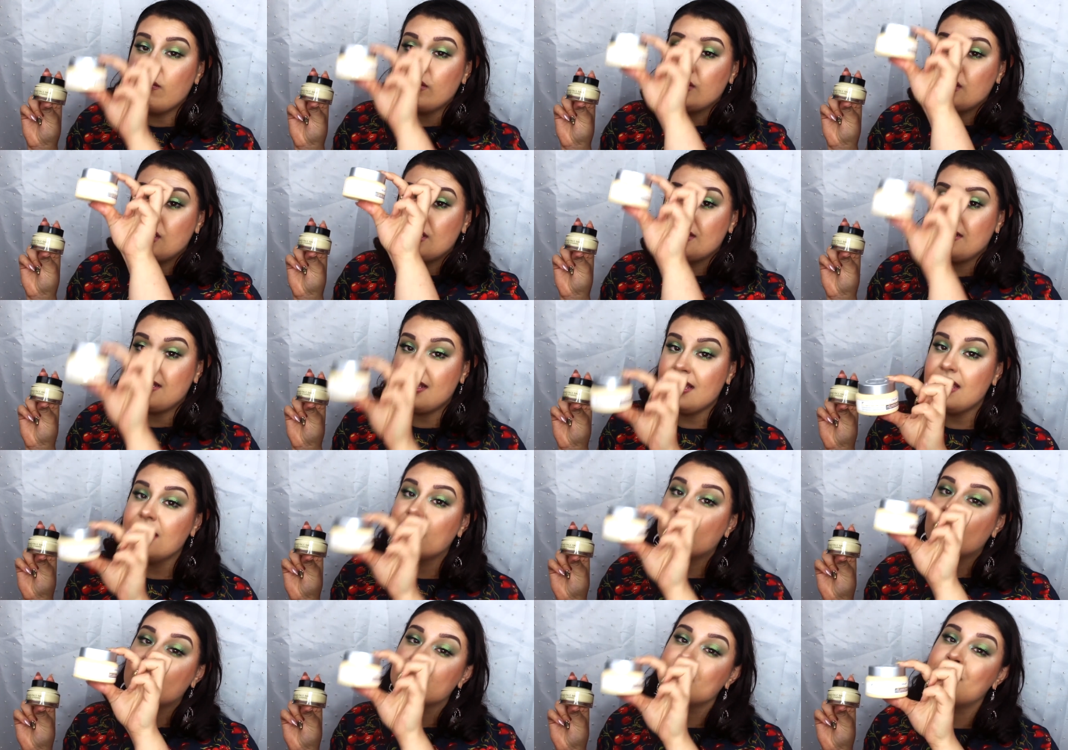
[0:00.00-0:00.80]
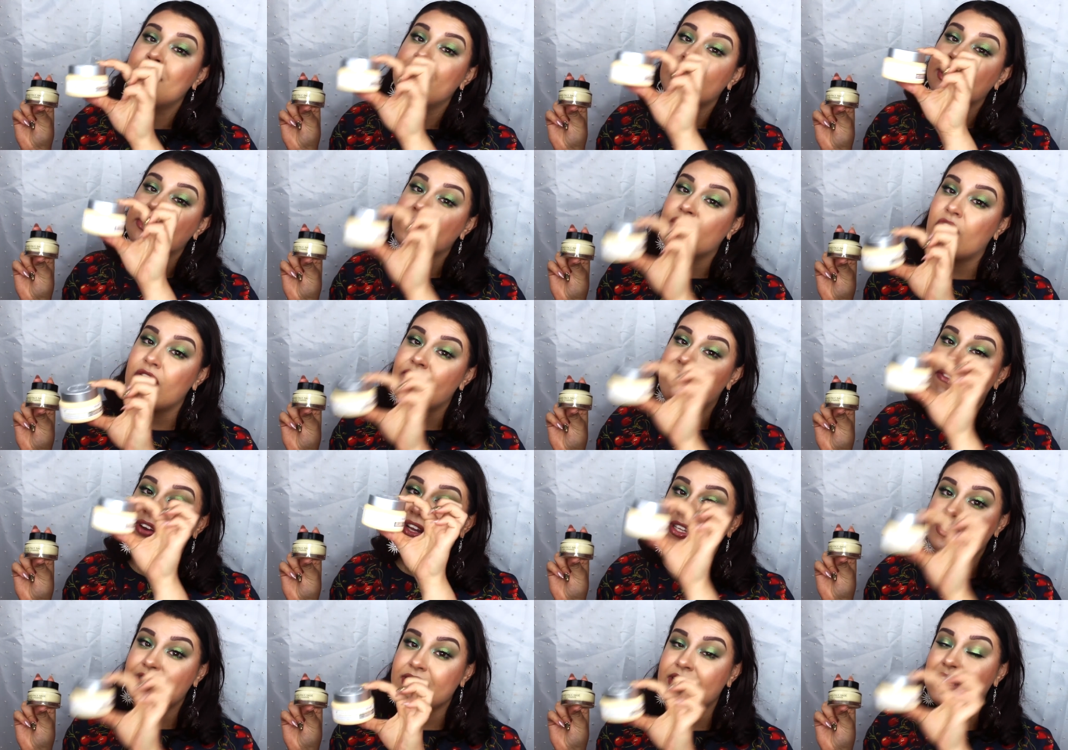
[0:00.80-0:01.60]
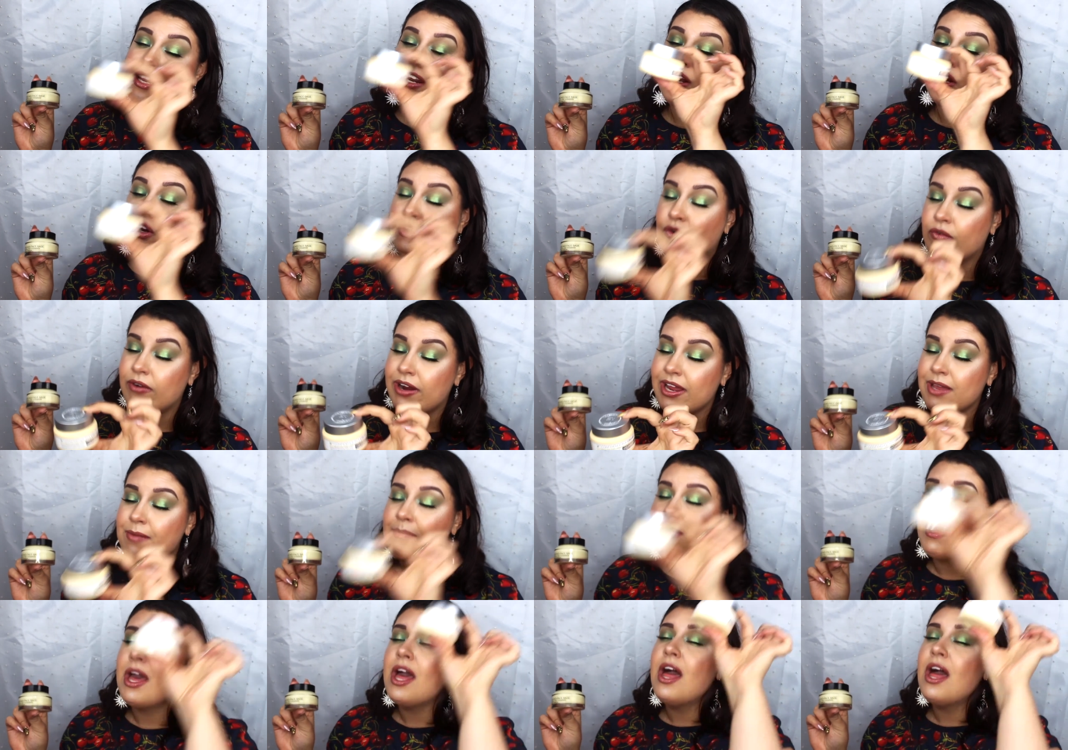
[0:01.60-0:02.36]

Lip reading: which is the IT Cosmetics Confidence Inner Cream.